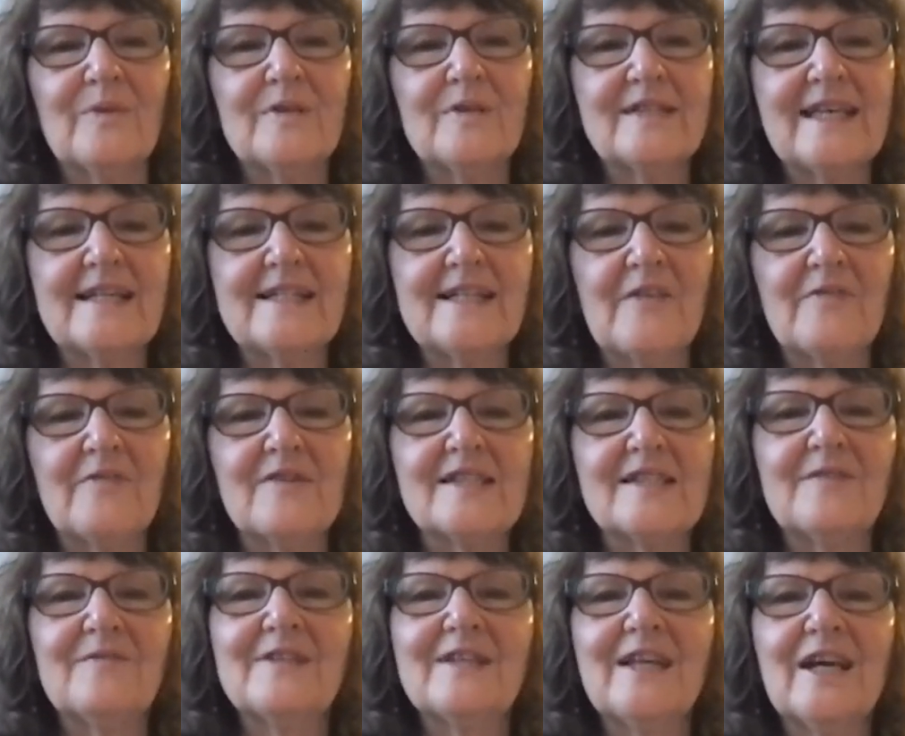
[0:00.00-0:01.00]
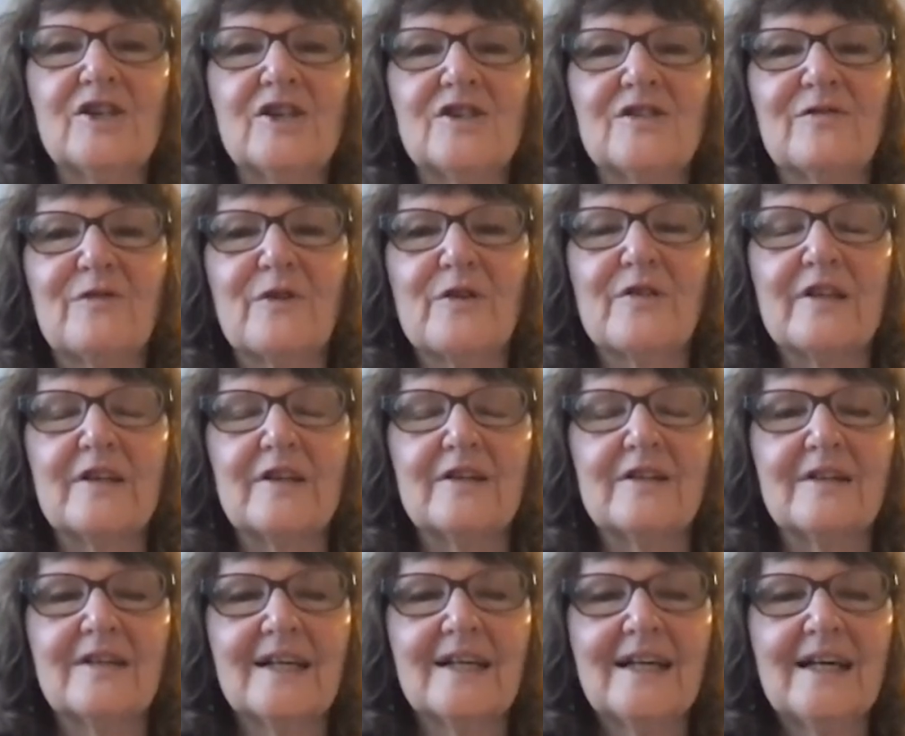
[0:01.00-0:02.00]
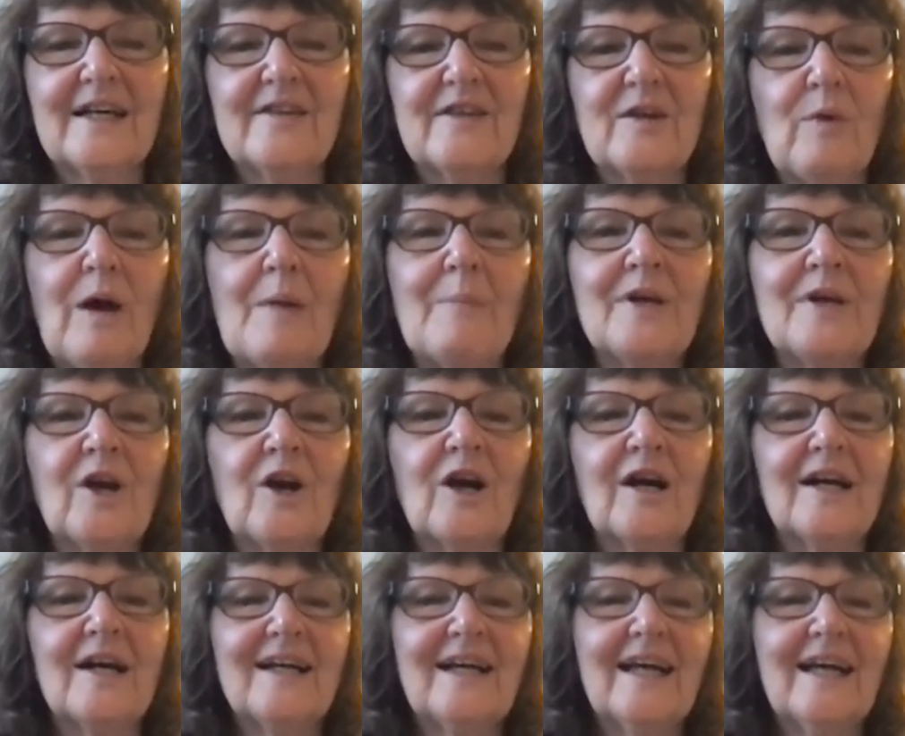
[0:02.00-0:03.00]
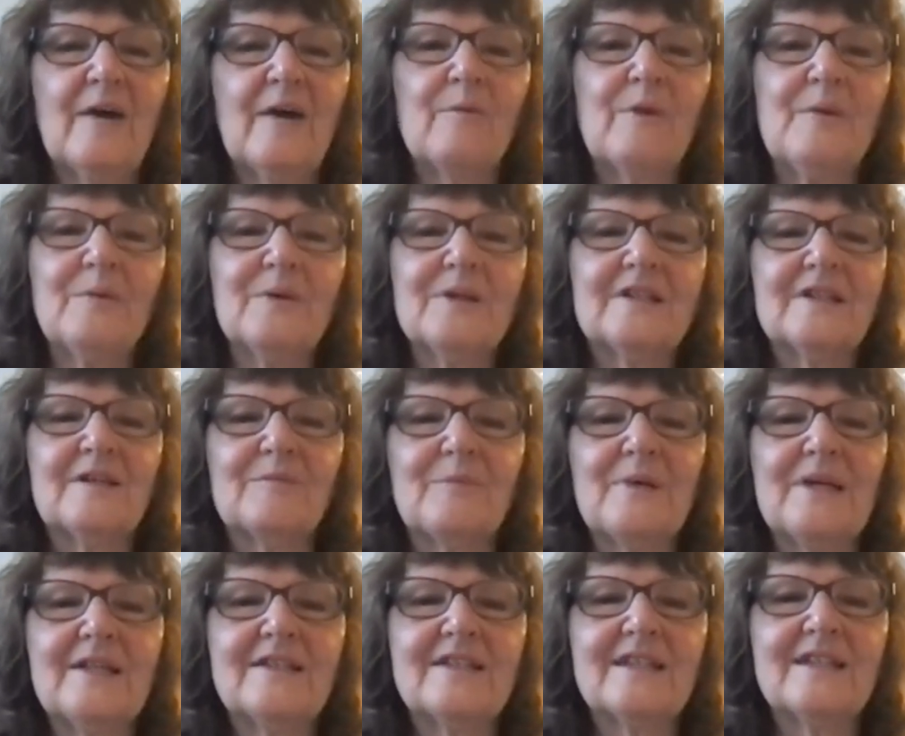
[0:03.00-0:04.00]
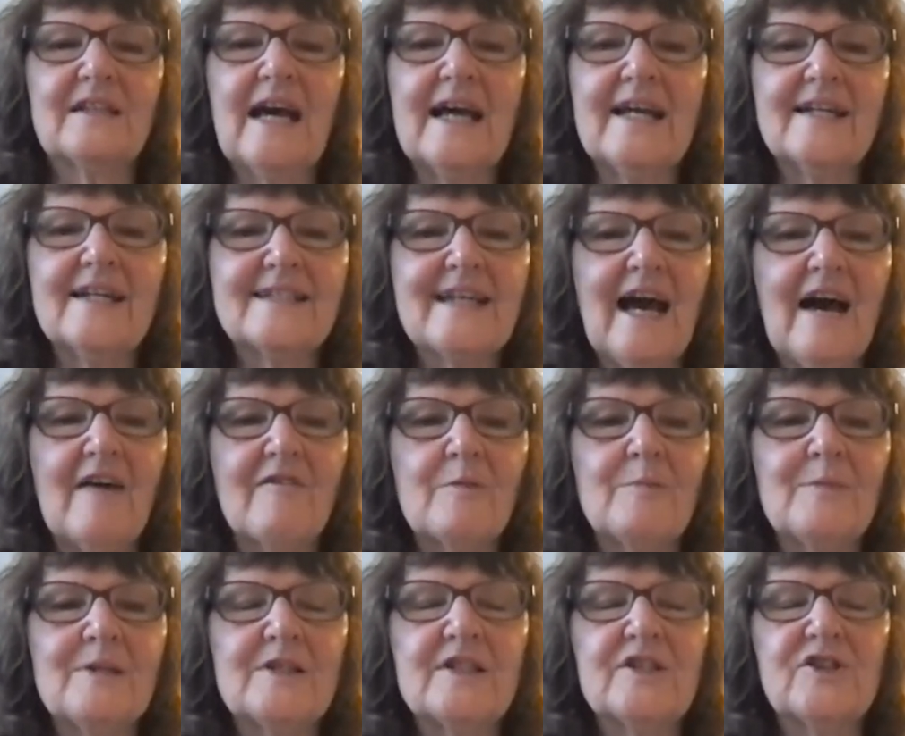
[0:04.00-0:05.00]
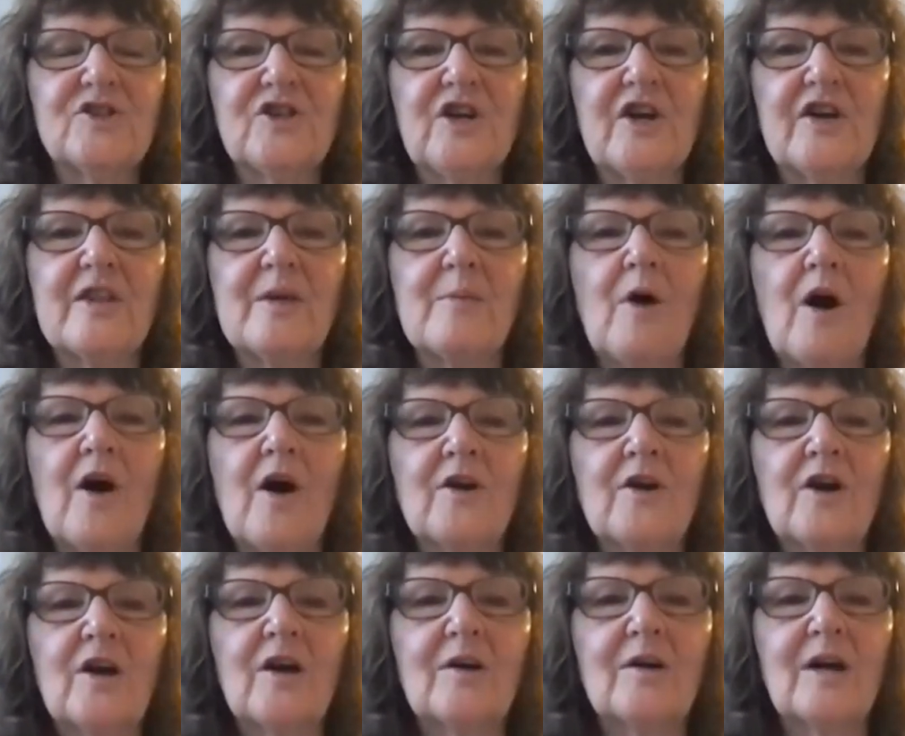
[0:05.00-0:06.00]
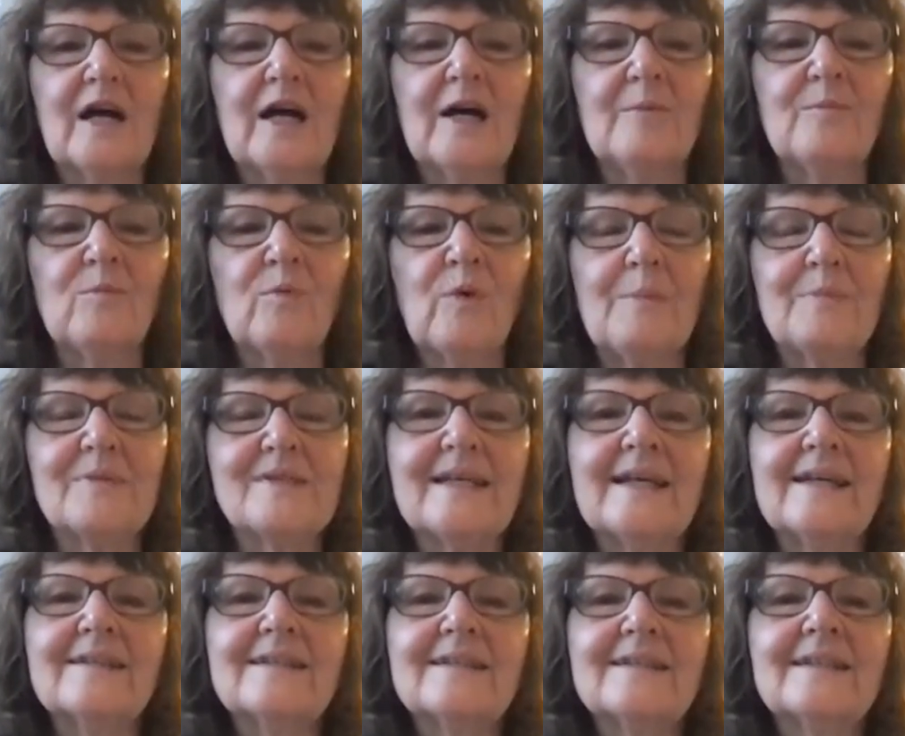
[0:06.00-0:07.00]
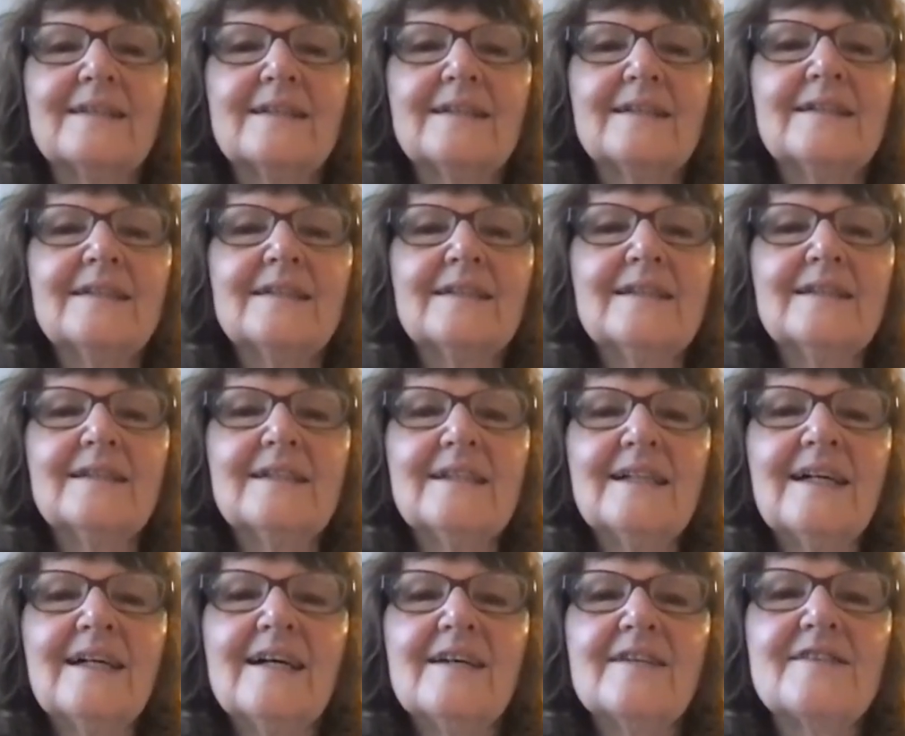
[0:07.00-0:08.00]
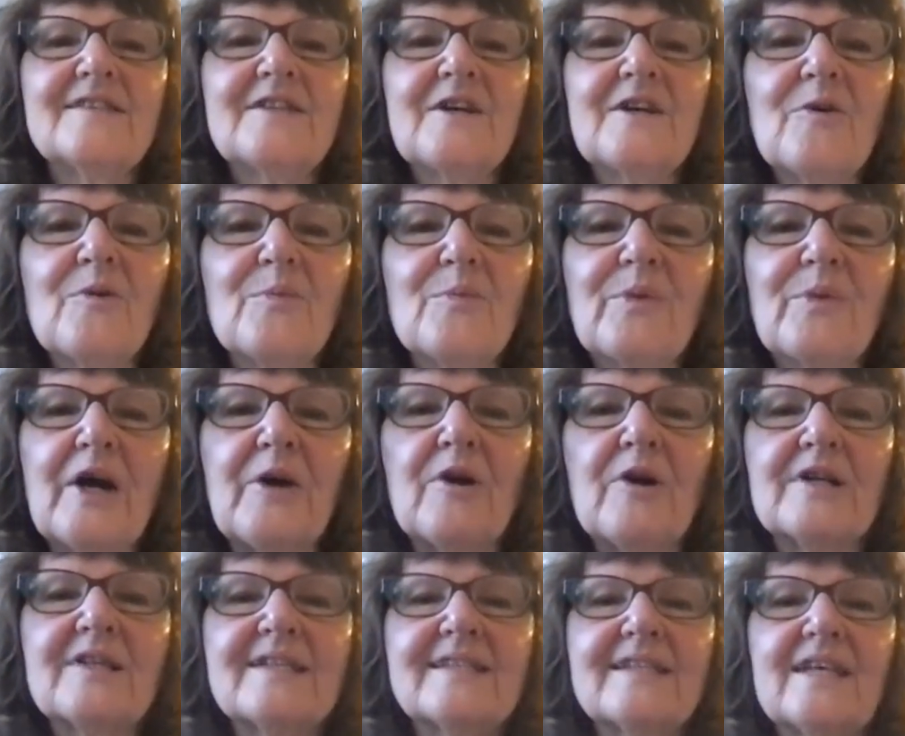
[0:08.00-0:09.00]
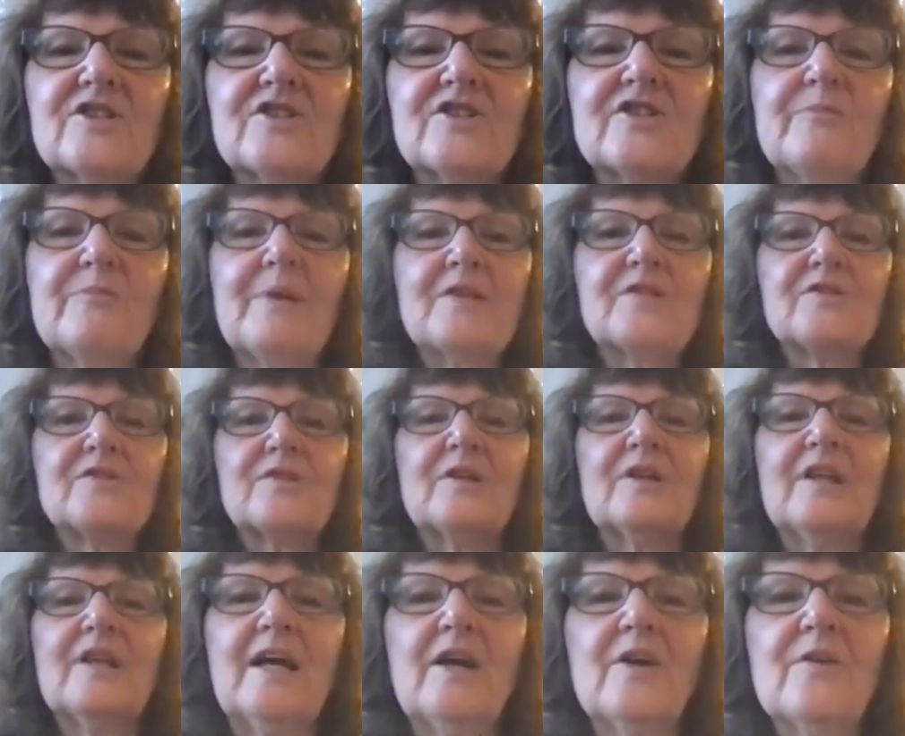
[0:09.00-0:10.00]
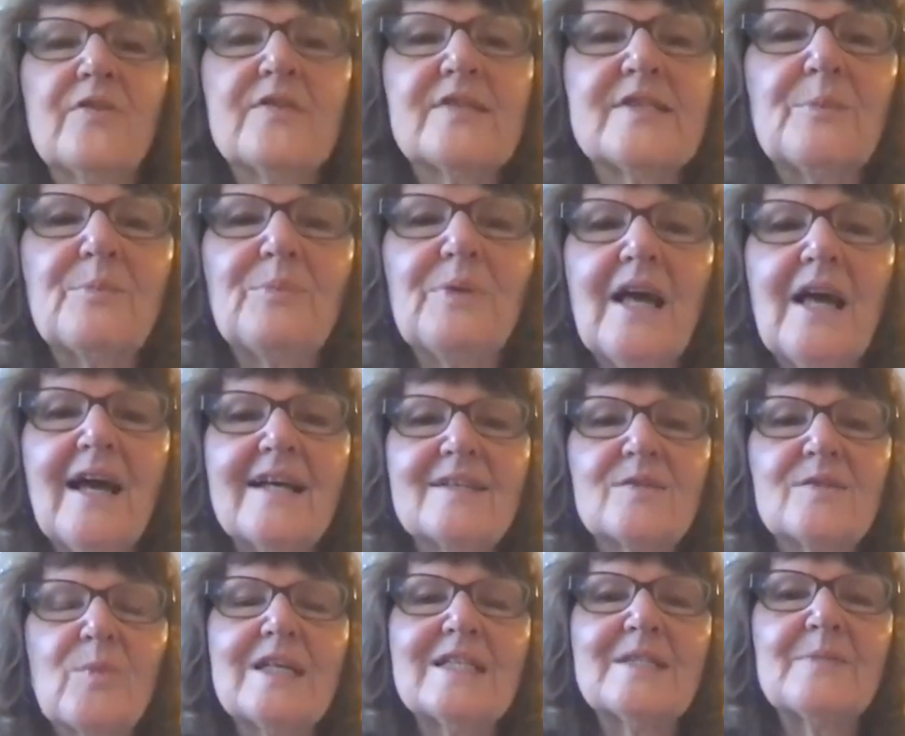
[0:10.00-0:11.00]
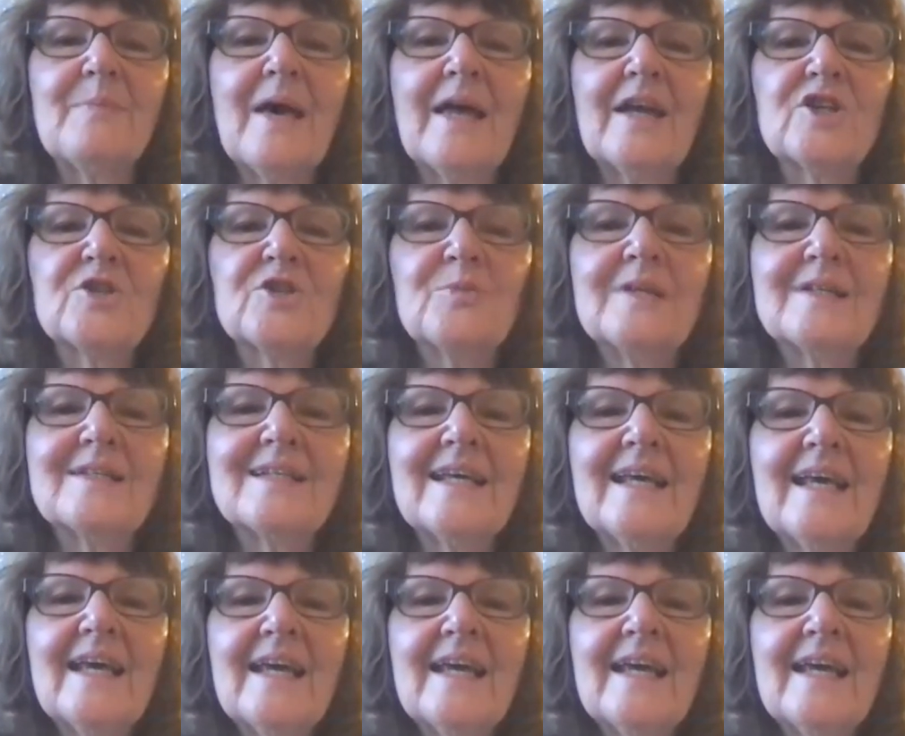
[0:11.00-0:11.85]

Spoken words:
sent out this invitation for the webinar. We would be delighted to have them and to share them on our website. So prioritization of menstrual health supplies, waste management,